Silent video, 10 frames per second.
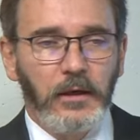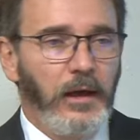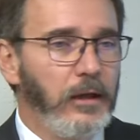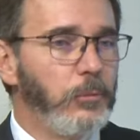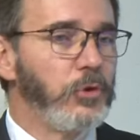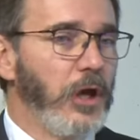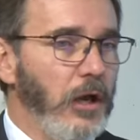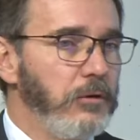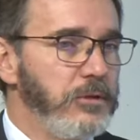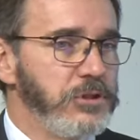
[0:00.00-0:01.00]
and the more
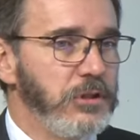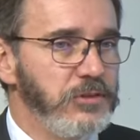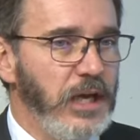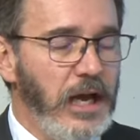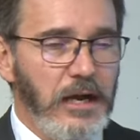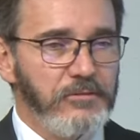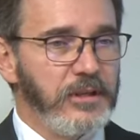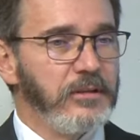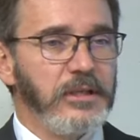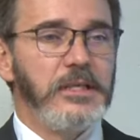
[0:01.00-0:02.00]
dollar reserves you have,
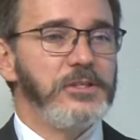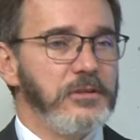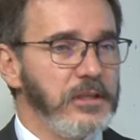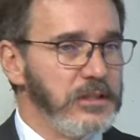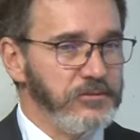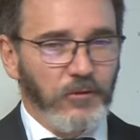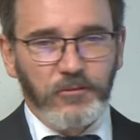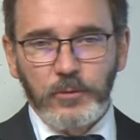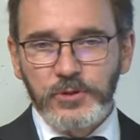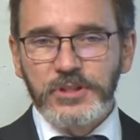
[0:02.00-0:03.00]
then the easier it is for
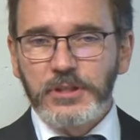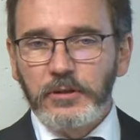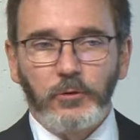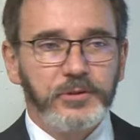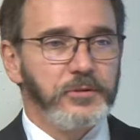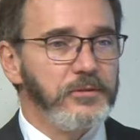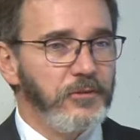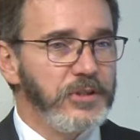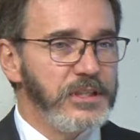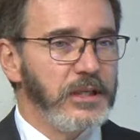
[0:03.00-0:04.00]
firms to start also
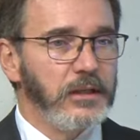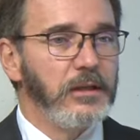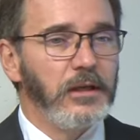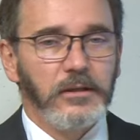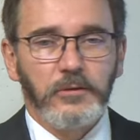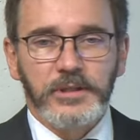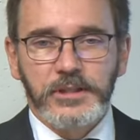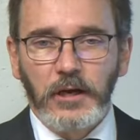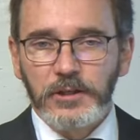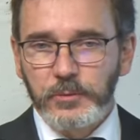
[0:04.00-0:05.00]
invoicing in US
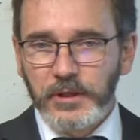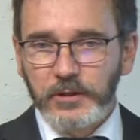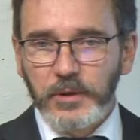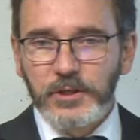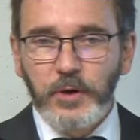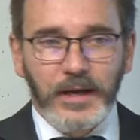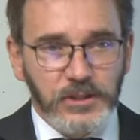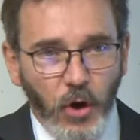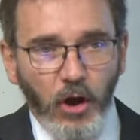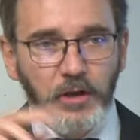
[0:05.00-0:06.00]
dollars when they're doing trades.
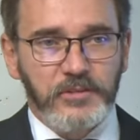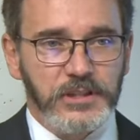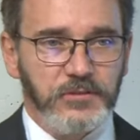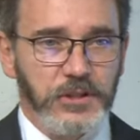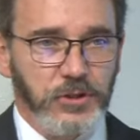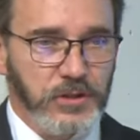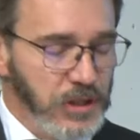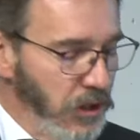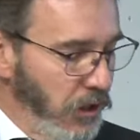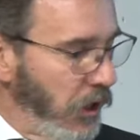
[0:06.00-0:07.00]
So all of these features
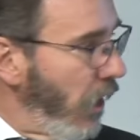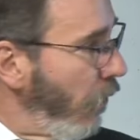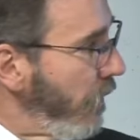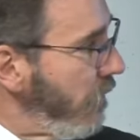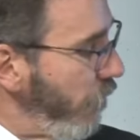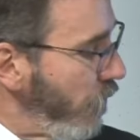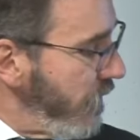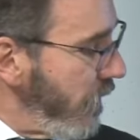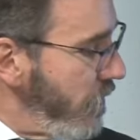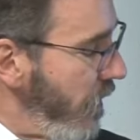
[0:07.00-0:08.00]
are
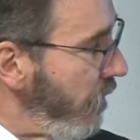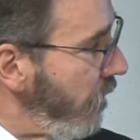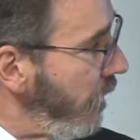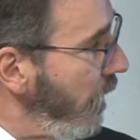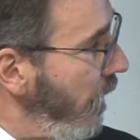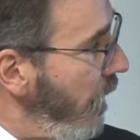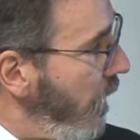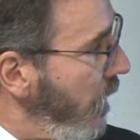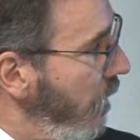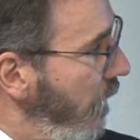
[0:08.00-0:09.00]
reinforcing each other, and
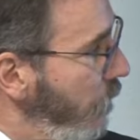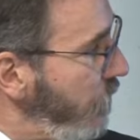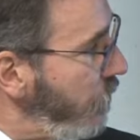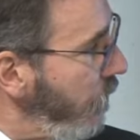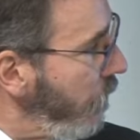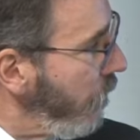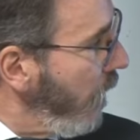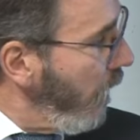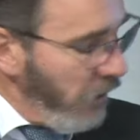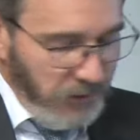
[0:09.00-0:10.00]
here let me show you
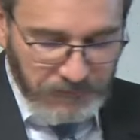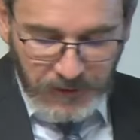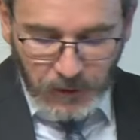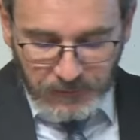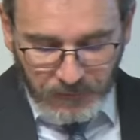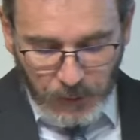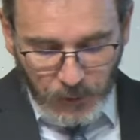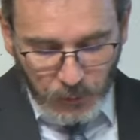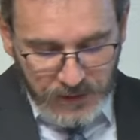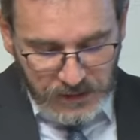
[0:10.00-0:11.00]
a figure from
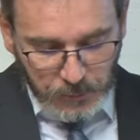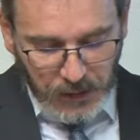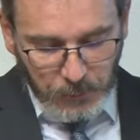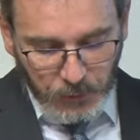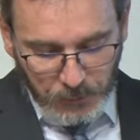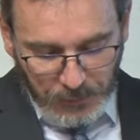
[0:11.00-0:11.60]
a recent paper